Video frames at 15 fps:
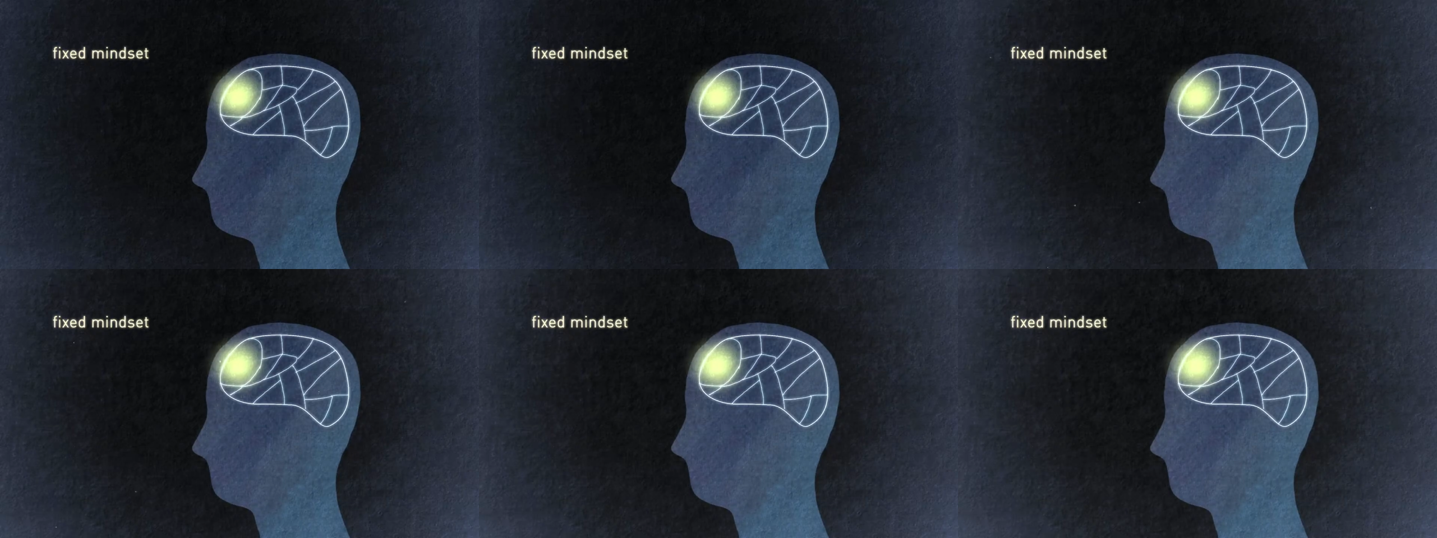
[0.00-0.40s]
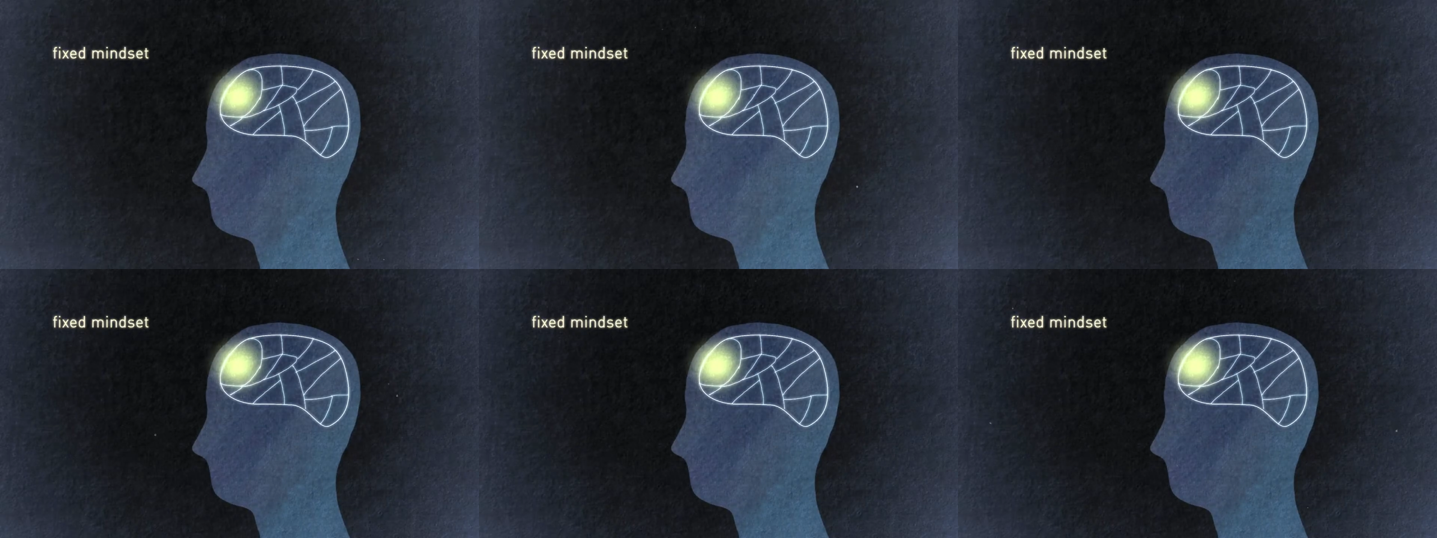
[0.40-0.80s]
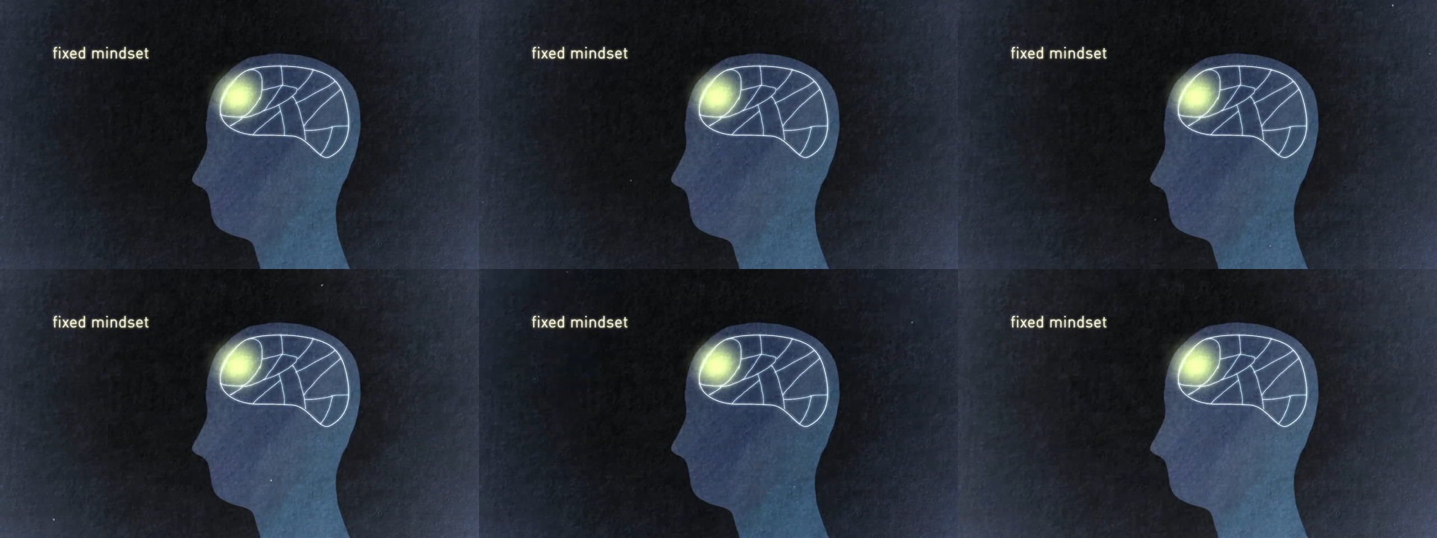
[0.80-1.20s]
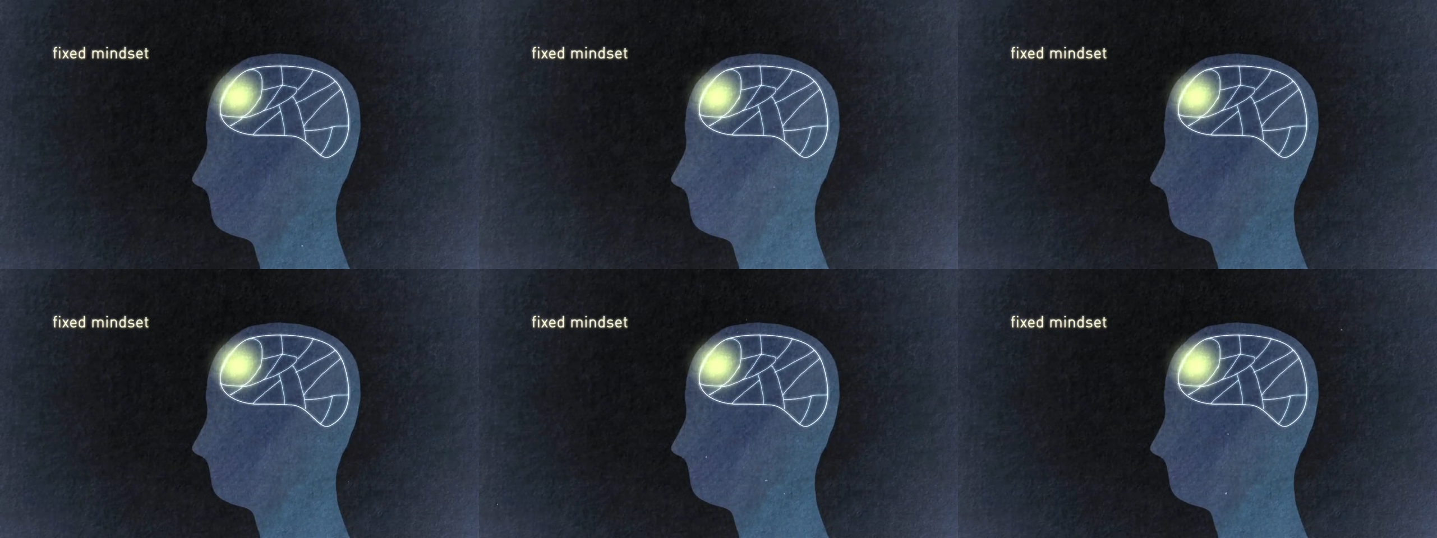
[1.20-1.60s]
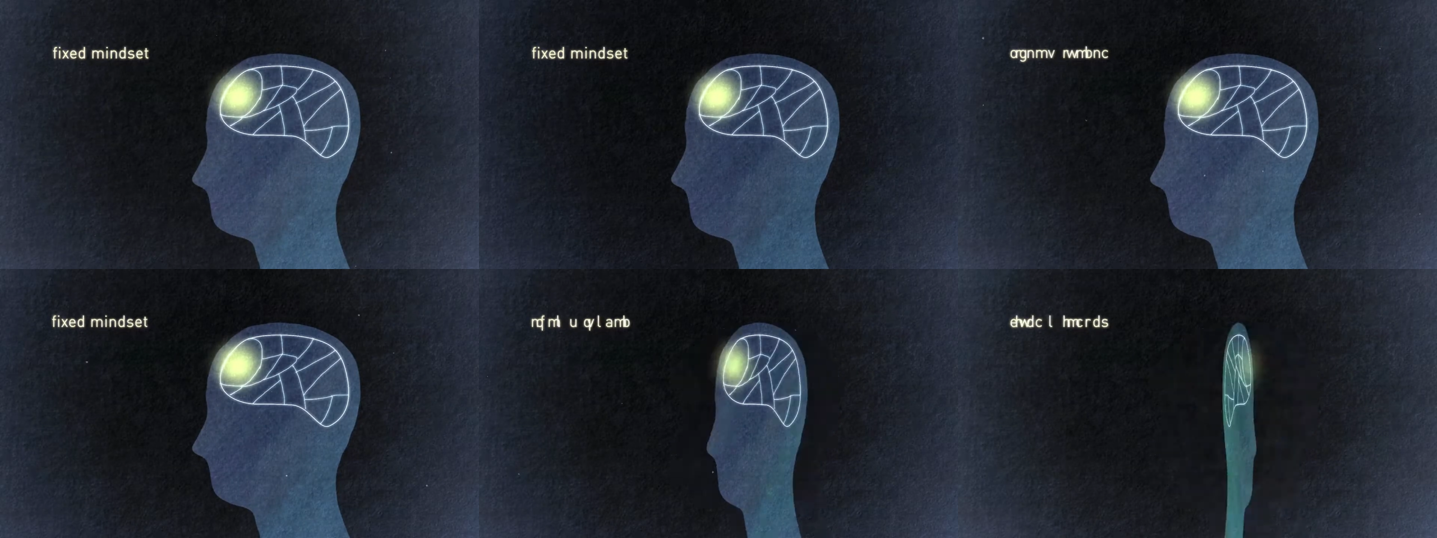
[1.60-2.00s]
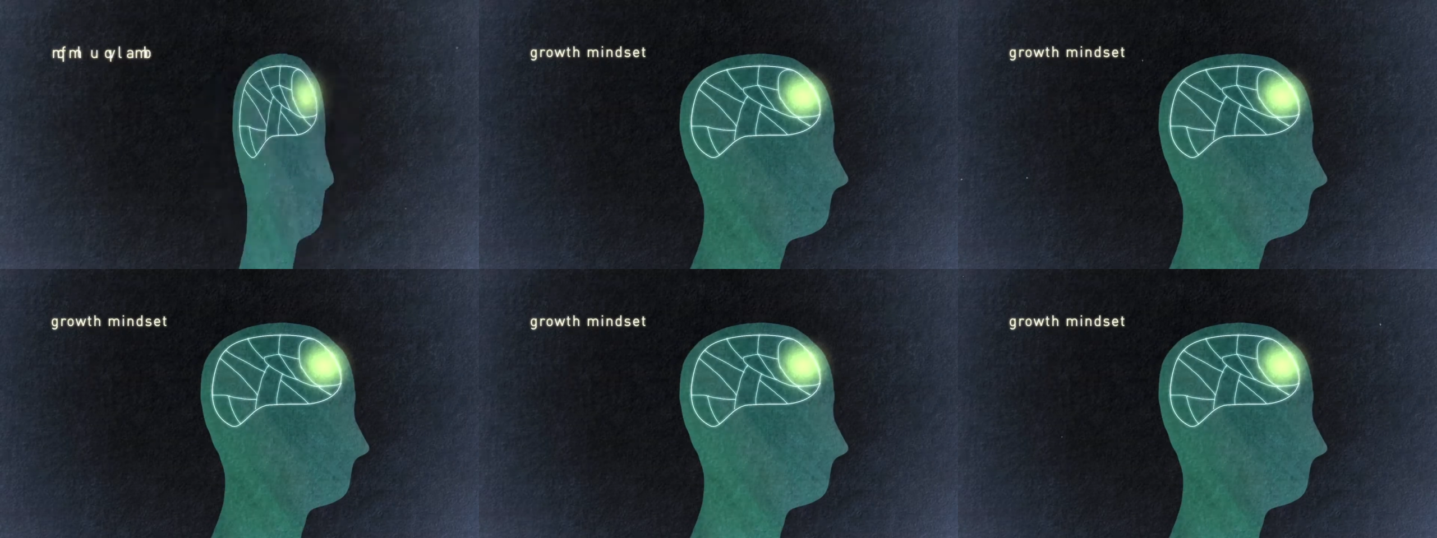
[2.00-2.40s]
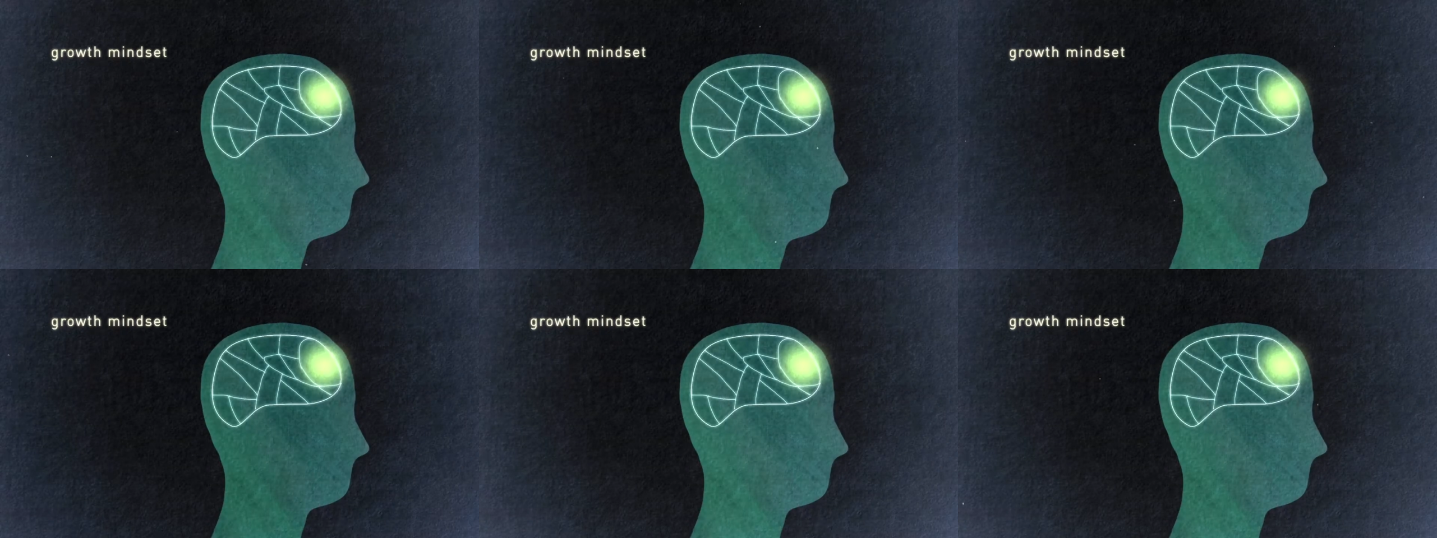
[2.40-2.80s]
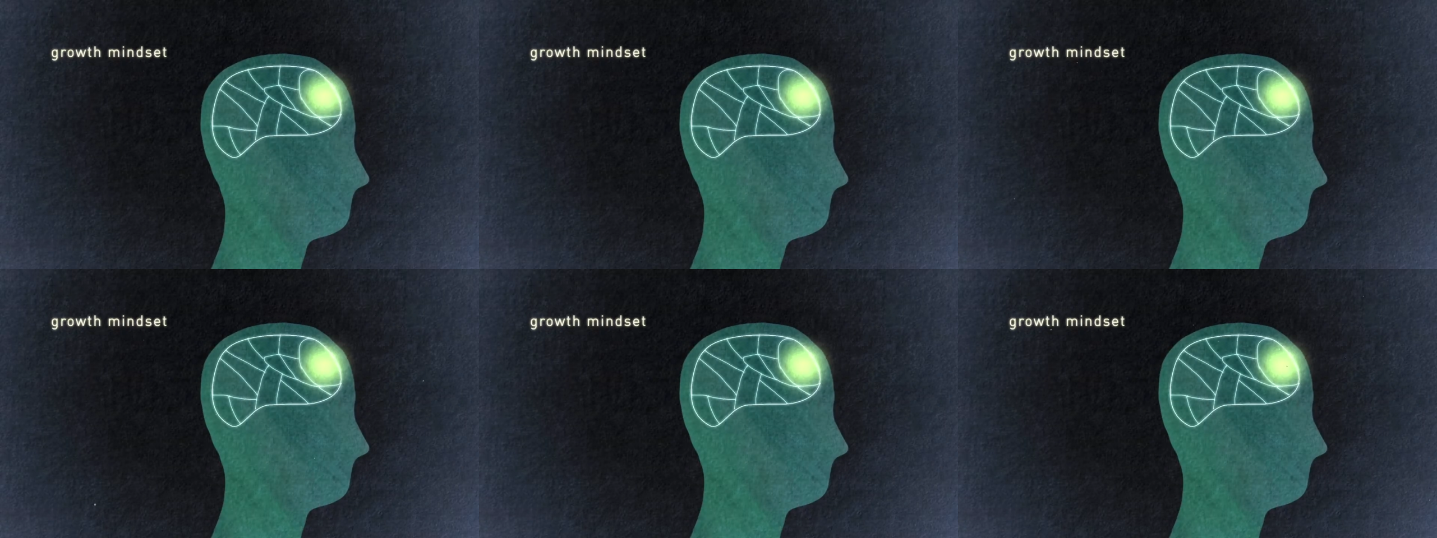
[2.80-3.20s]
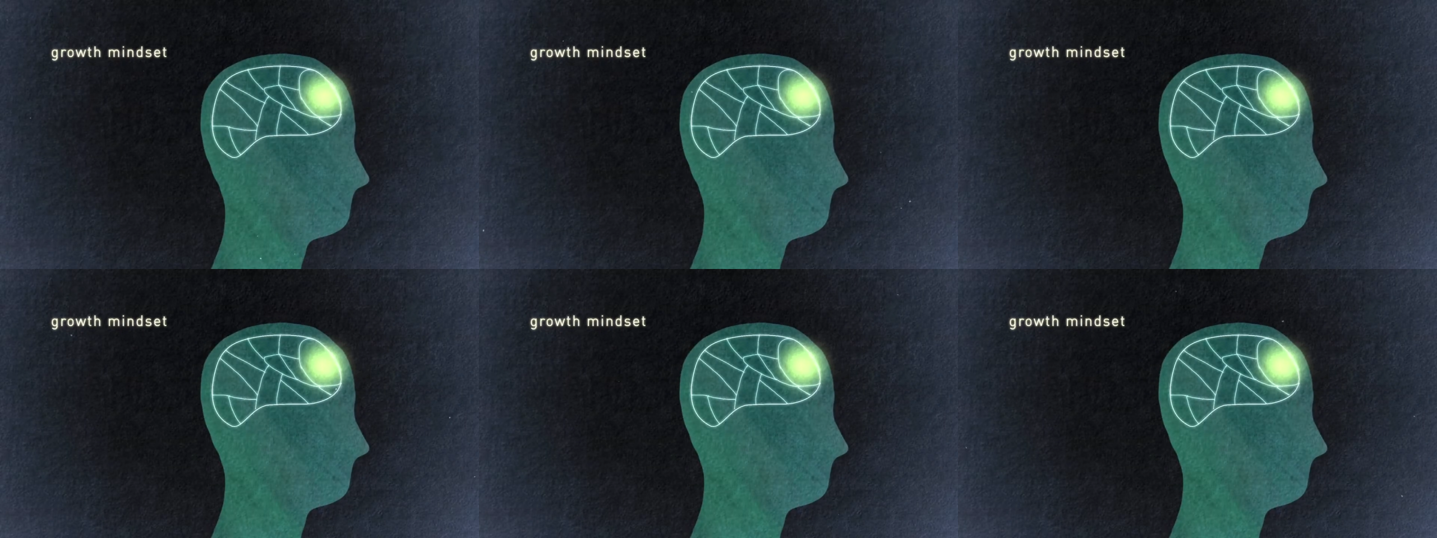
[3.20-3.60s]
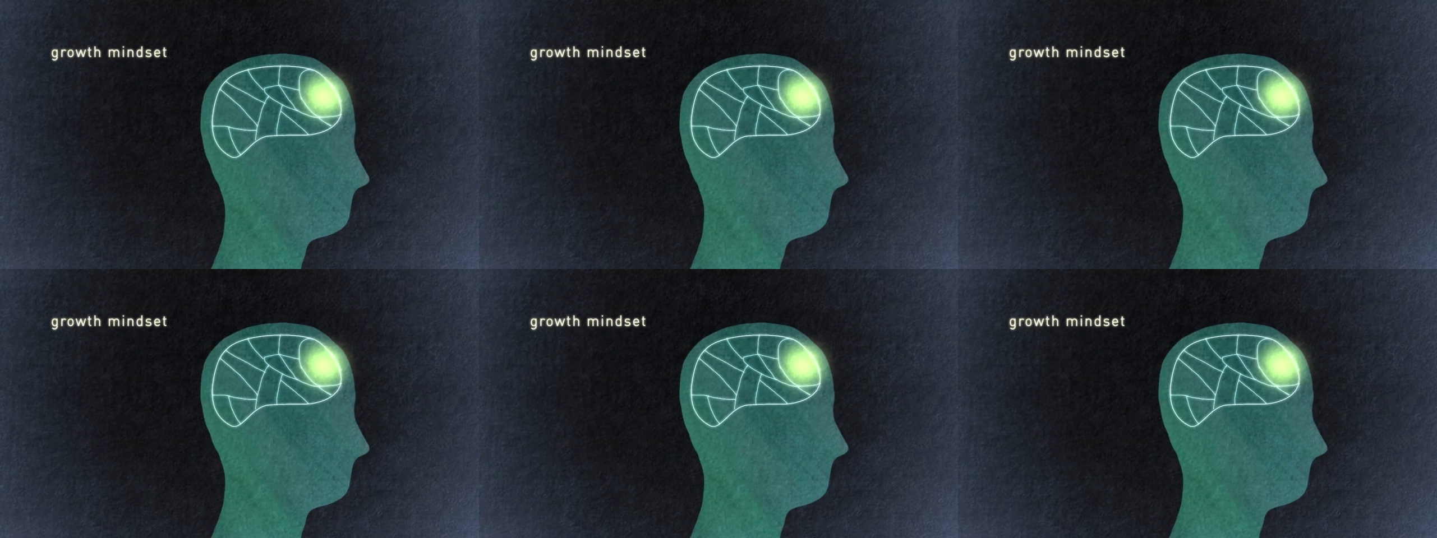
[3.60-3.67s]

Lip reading: [unreadable: no face in view]